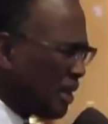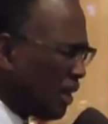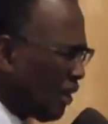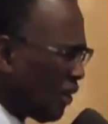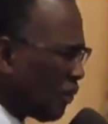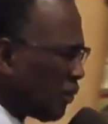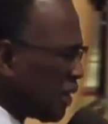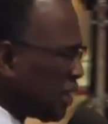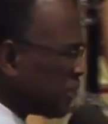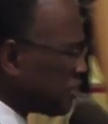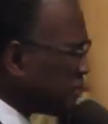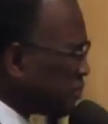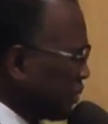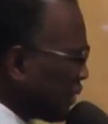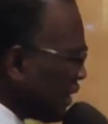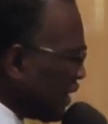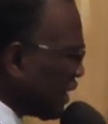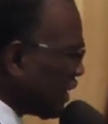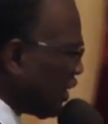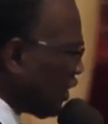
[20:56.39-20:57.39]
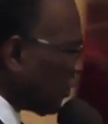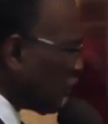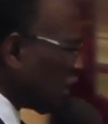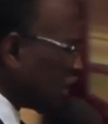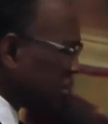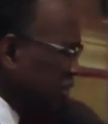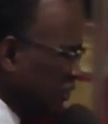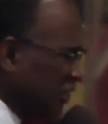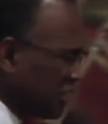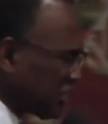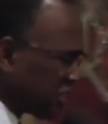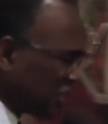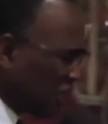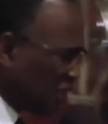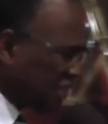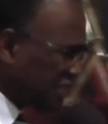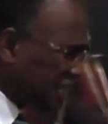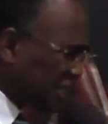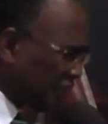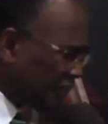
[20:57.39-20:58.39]
always praying, always
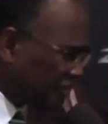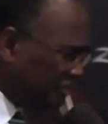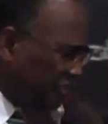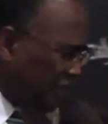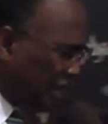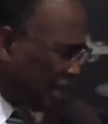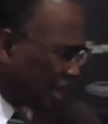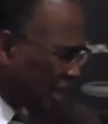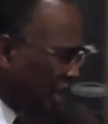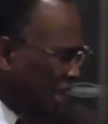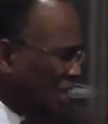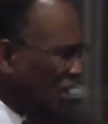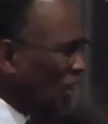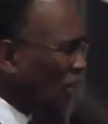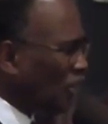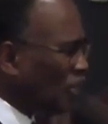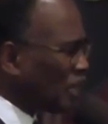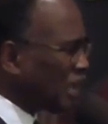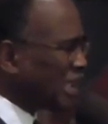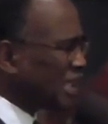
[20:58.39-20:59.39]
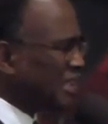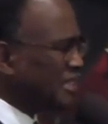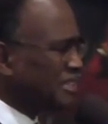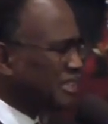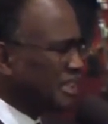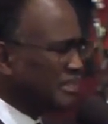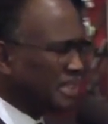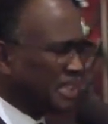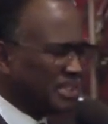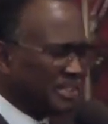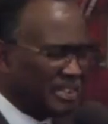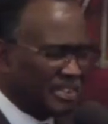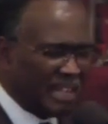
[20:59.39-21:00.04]
rejoicing. And always giving